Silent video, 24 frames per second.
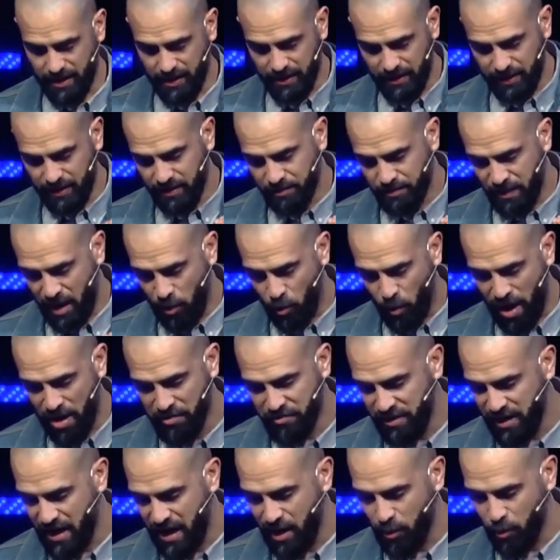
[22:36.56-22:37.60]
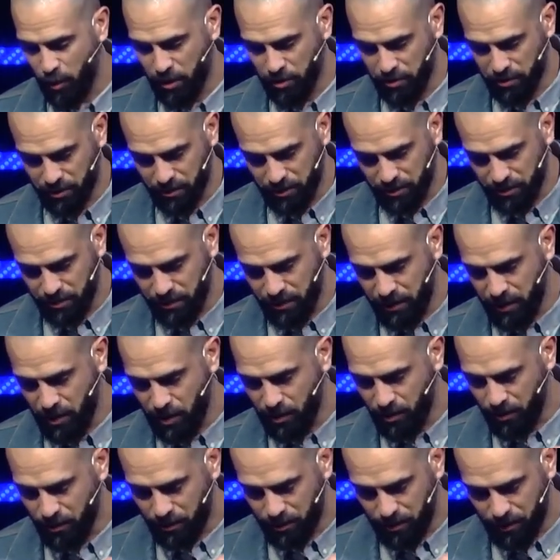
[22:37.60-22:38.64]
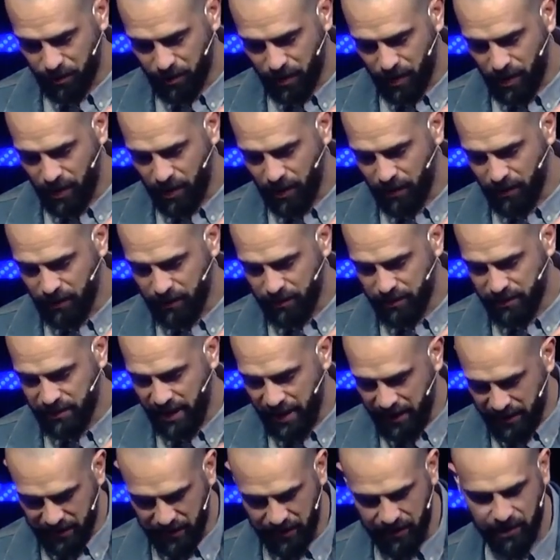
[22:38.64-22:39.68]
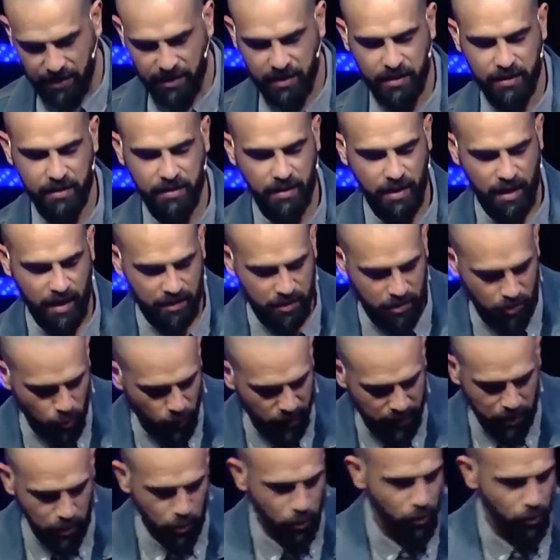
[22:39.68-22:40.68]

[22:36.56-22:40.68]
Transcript: my wife and I were dating, and we knew